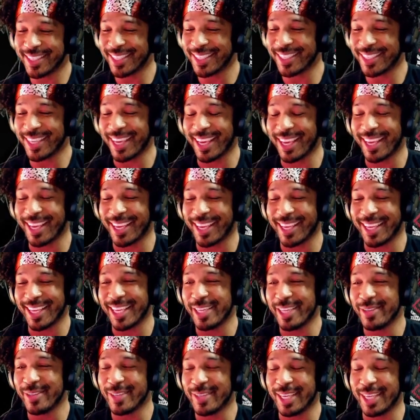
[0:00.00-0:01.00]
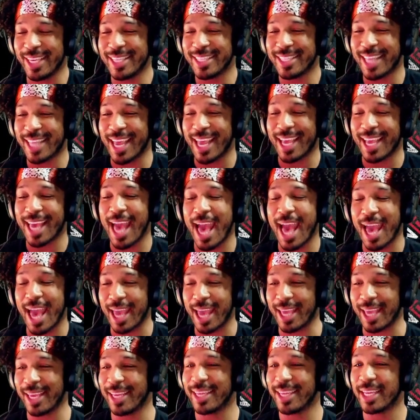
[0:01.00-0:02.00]
Yeah, he he's that
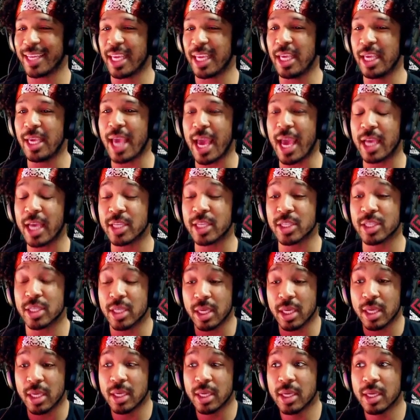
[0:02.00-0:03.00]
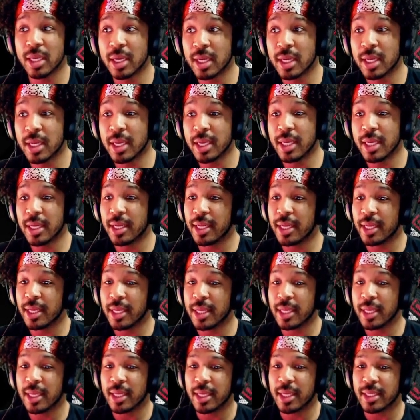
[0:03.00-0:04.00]
guy. He actually
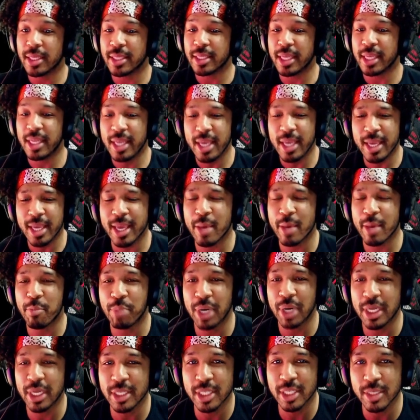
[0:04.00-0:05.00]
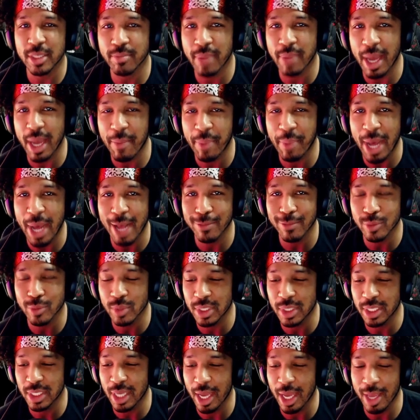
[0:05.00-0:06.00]
didn't he get punched by pops
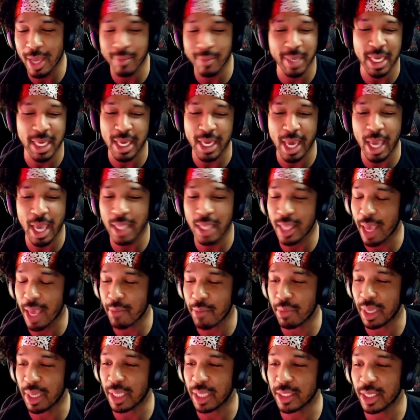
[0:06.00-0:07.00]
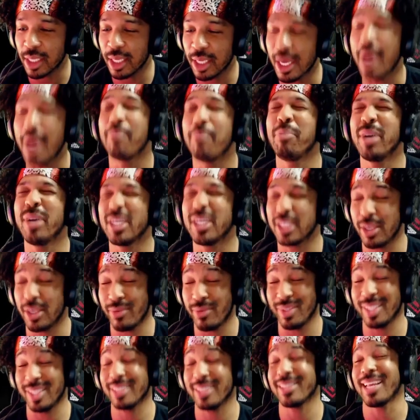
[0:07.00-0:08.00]
one time? He ate that bitch. He got punched. He
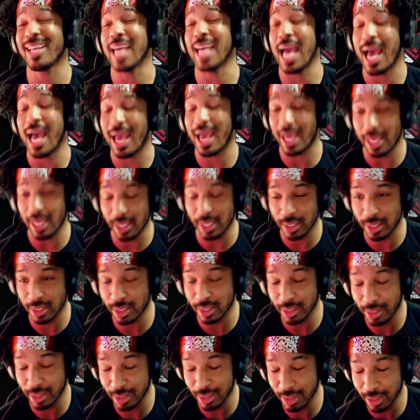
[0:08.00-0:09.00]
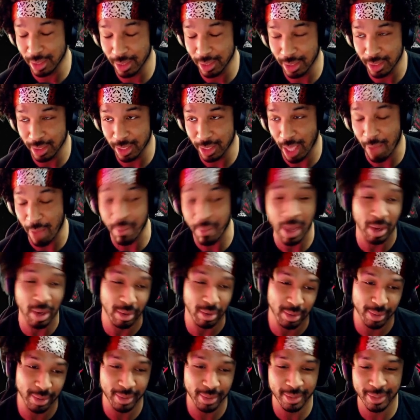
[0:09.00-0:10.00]
was just like, I, right, I'm out.
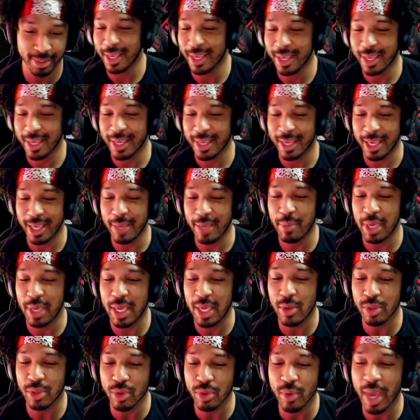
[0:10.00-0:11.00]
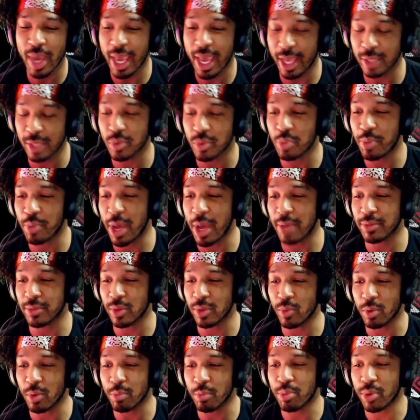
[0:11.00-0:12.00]
He he threw hands with pops at
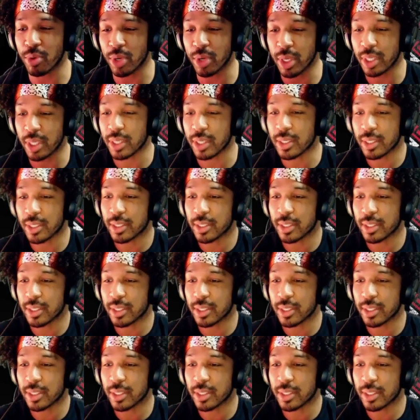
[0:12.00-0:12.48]
one point.